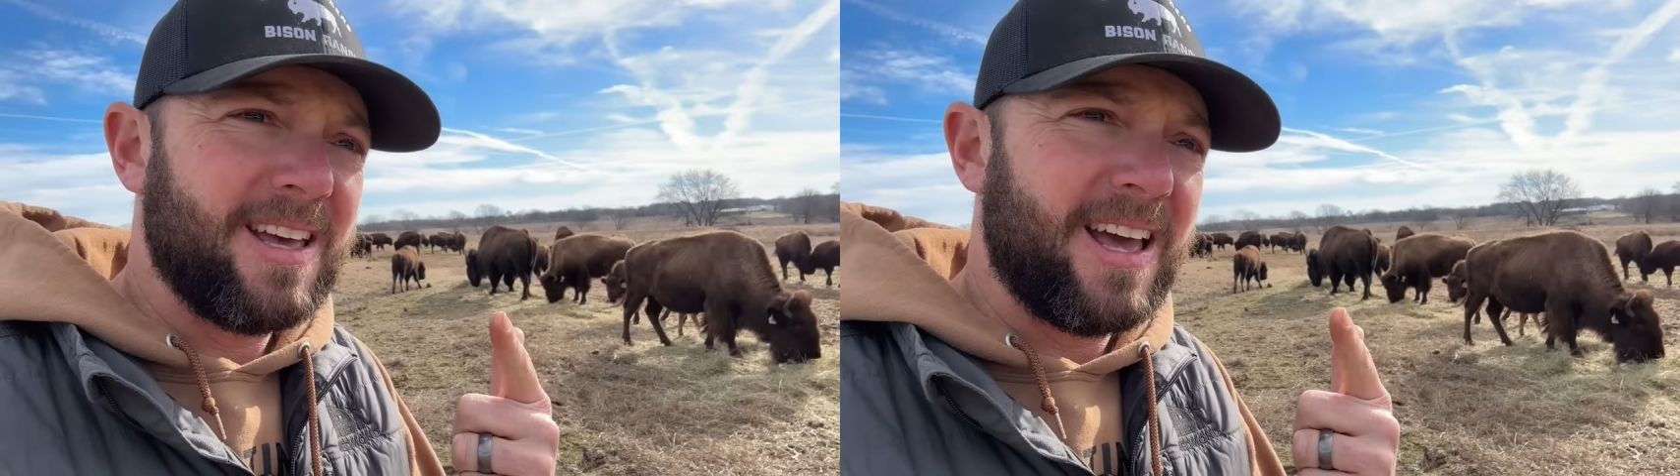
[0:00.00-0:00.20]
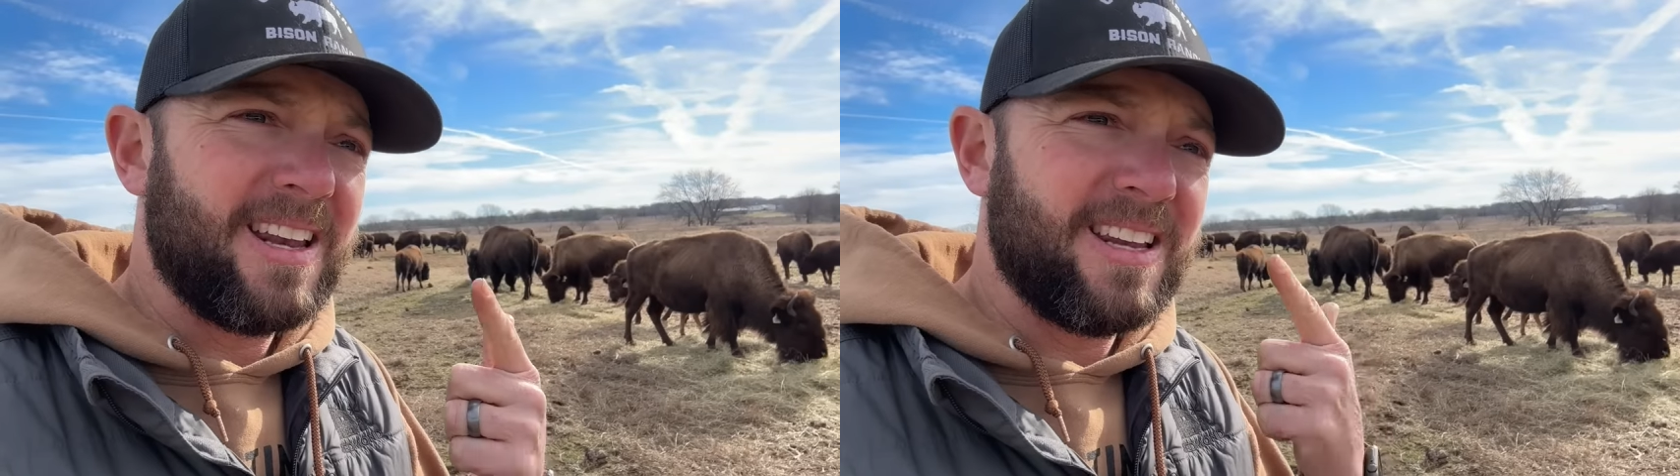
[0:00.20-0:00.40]

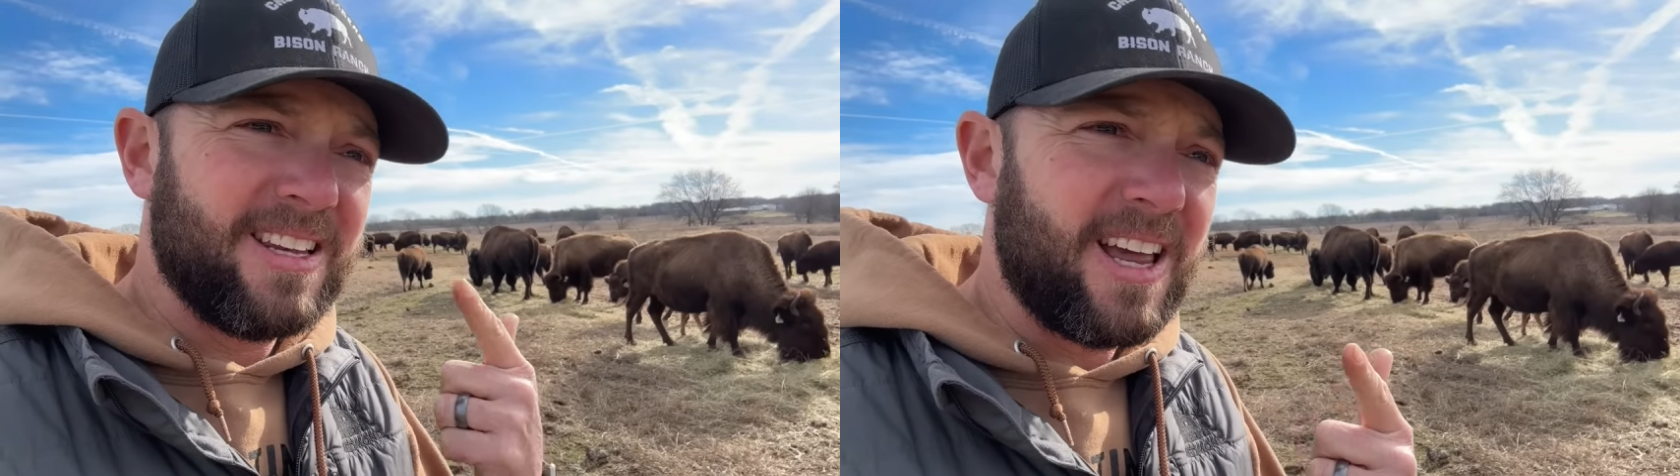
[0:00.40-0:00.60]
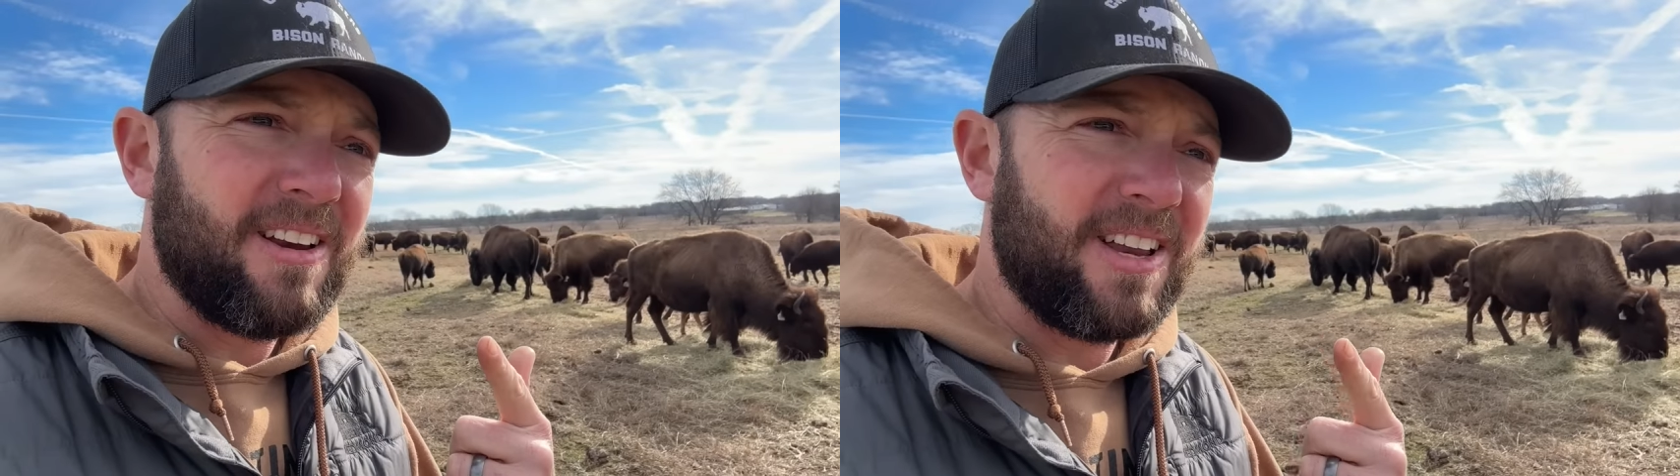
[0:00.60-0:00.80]
And
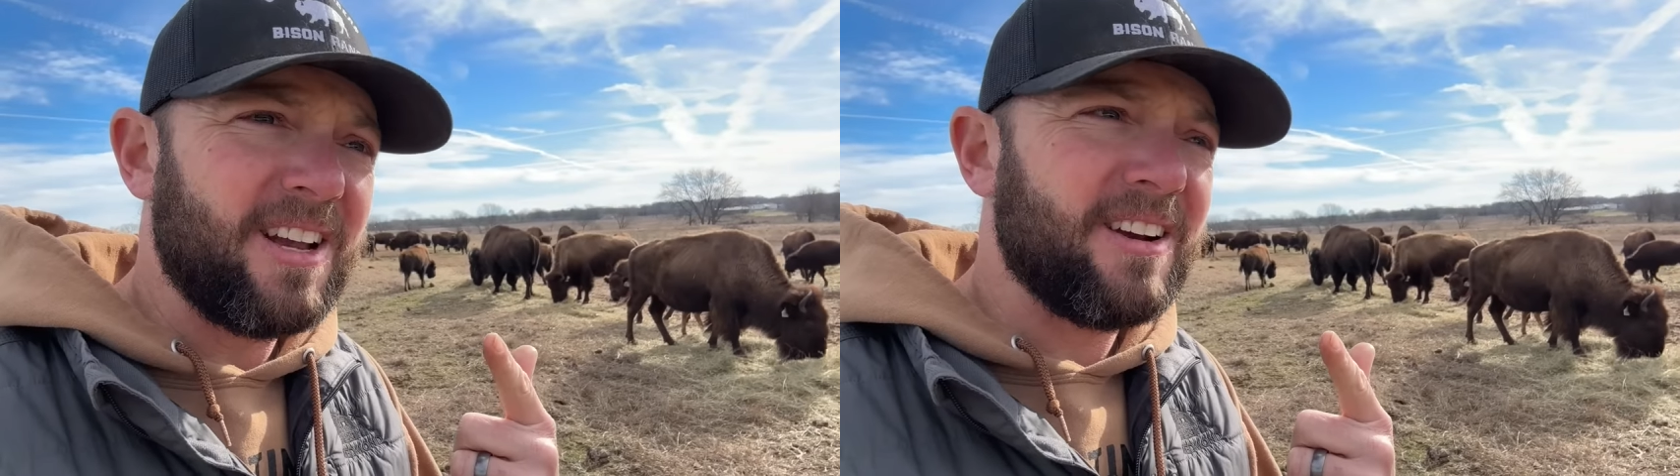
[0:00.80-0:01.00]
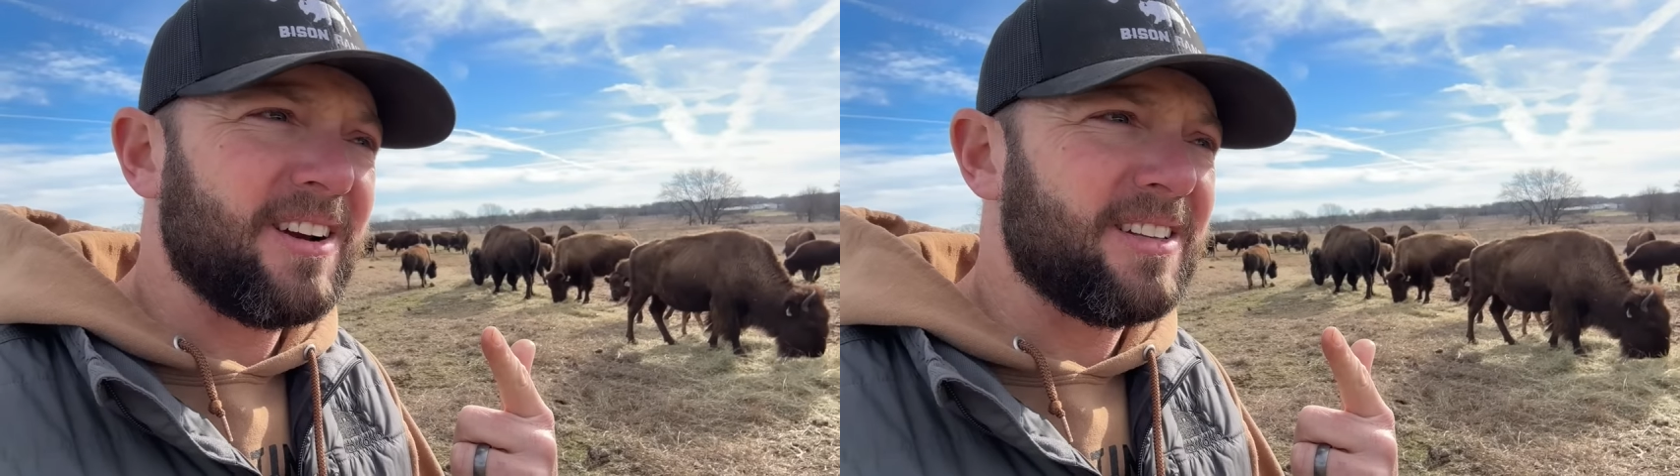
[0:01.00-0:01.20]
down
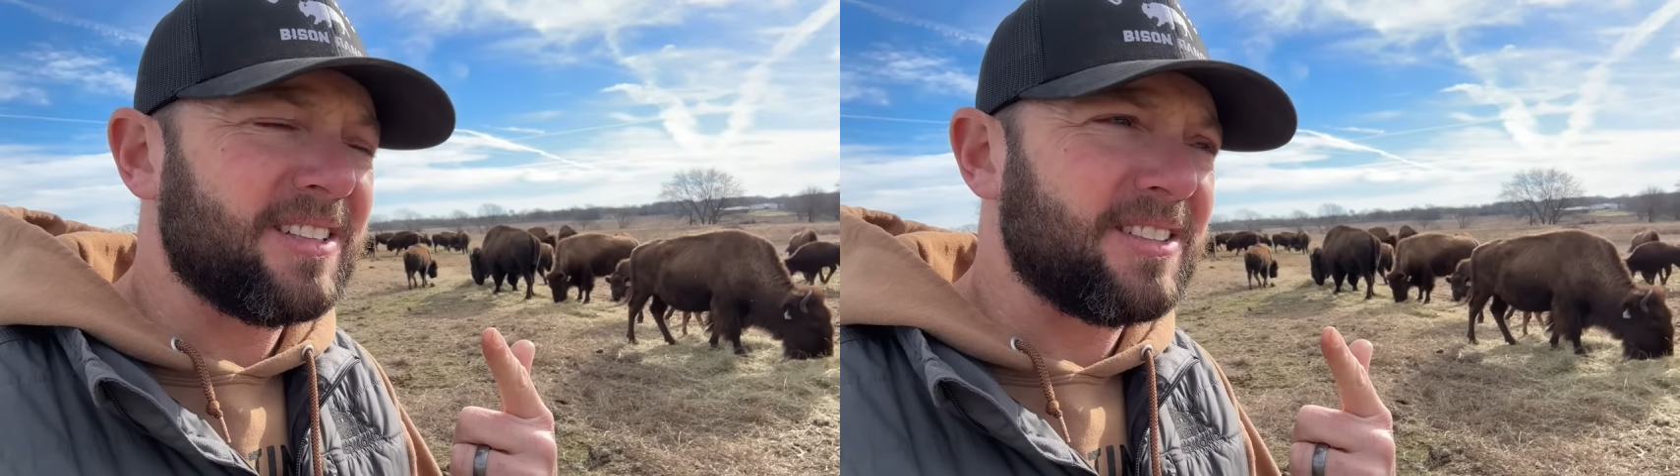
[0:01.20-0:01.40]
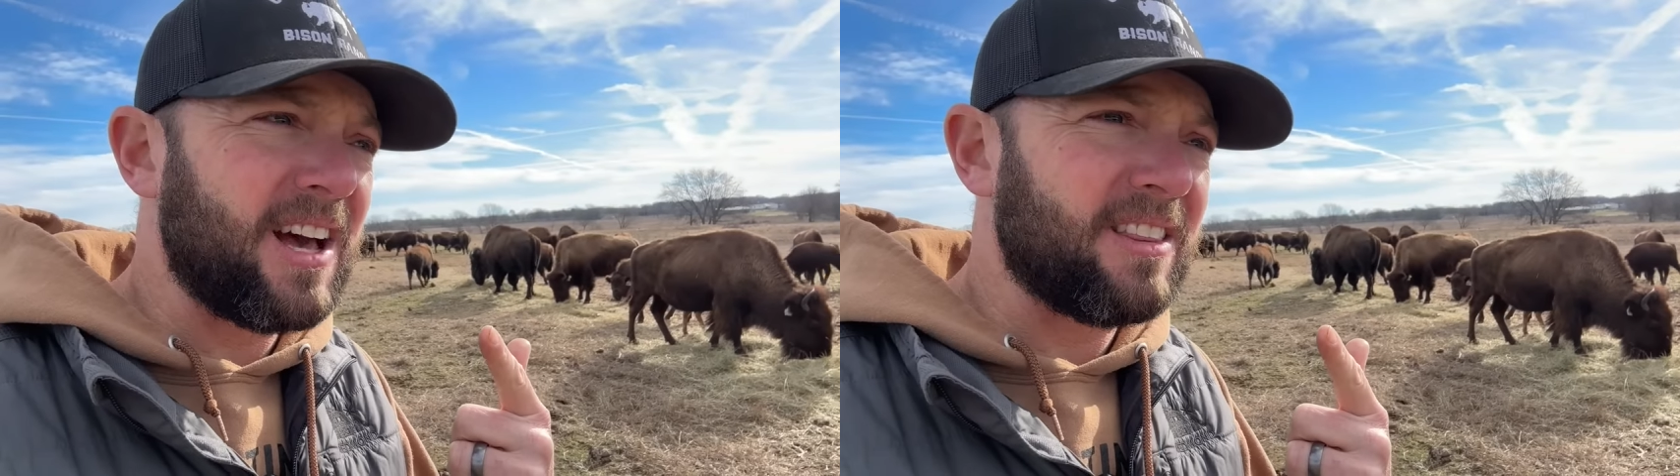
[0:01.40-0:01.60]
here in the
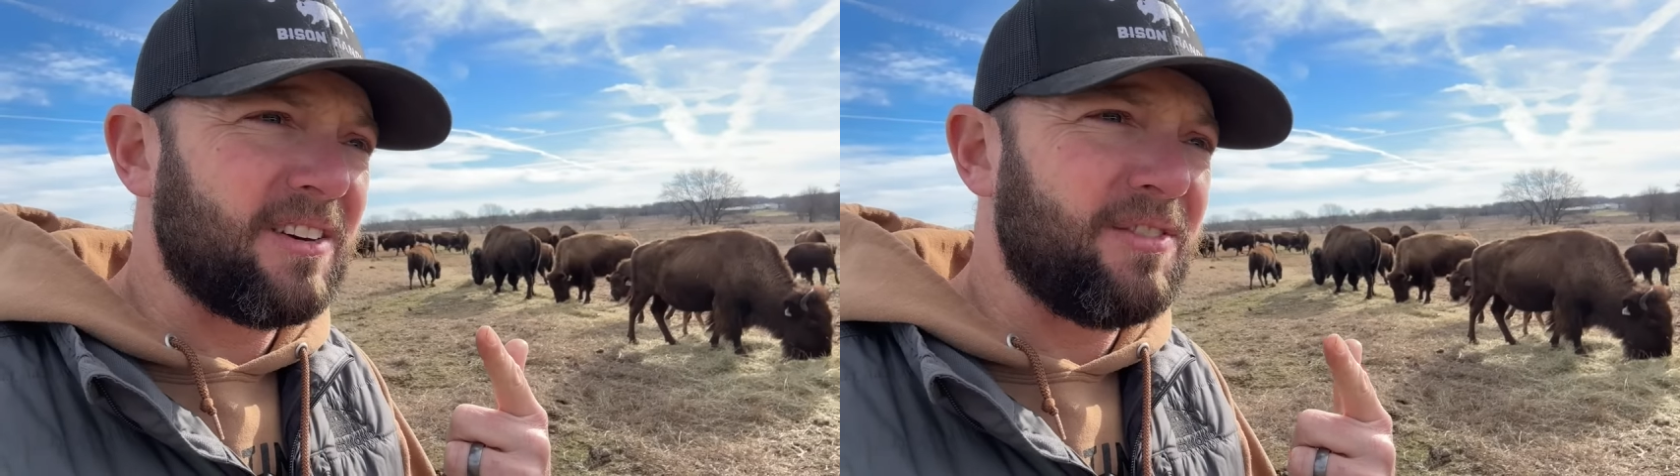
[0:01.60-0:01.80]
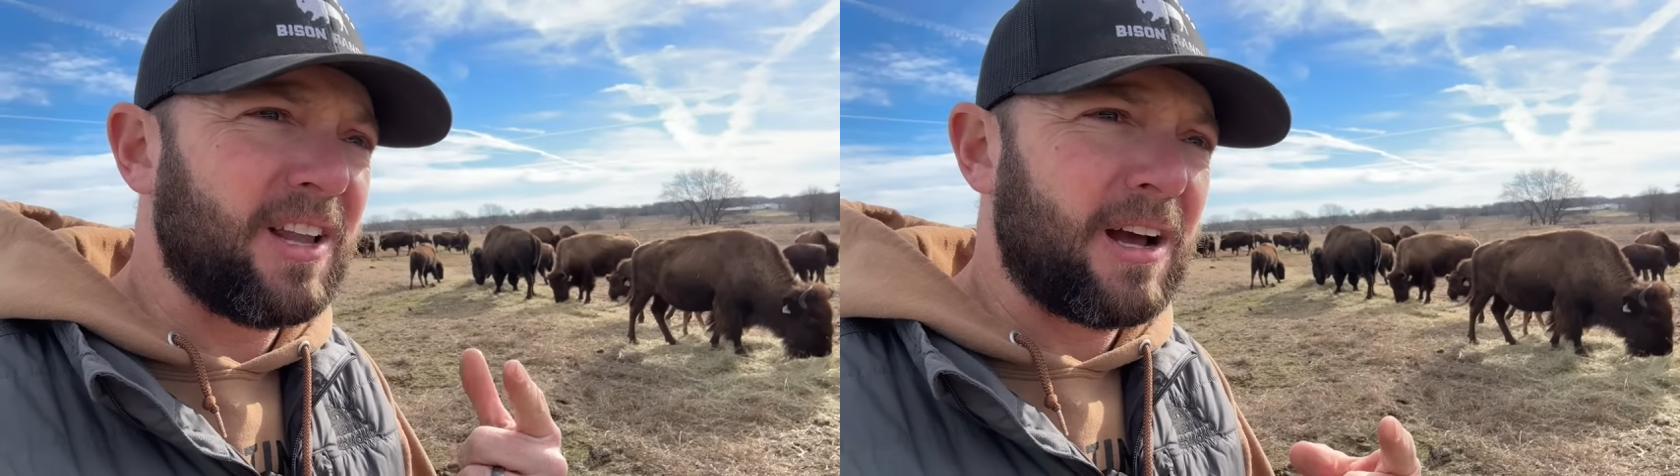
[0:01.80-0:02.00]
south, I
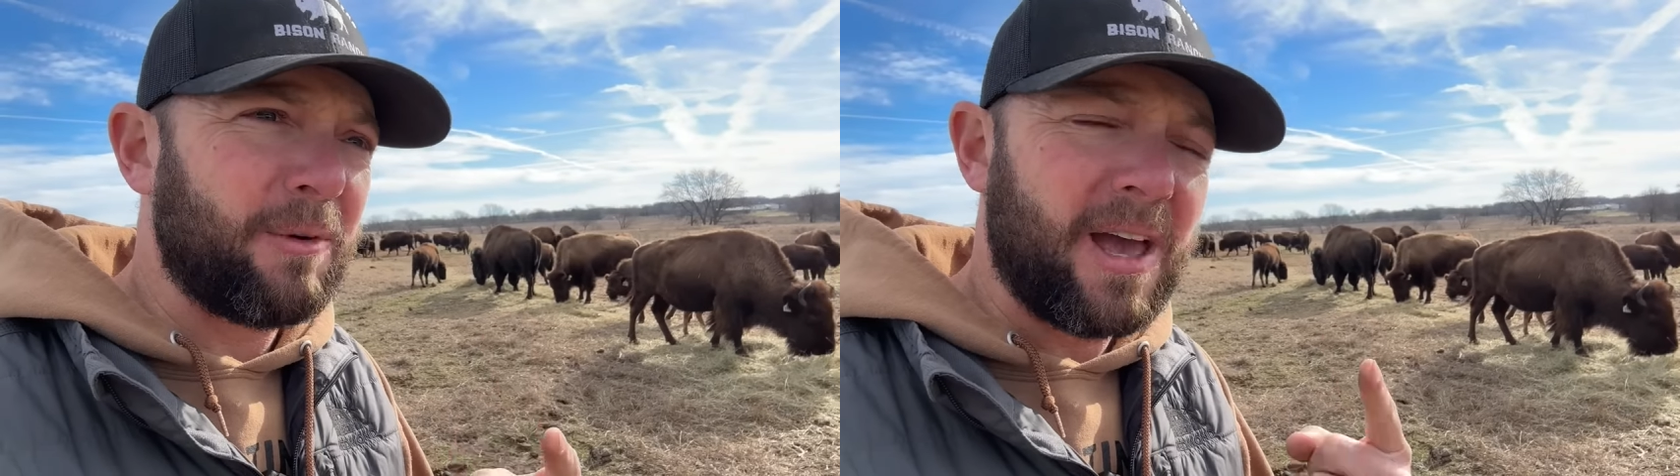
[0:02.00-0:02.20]
feel like we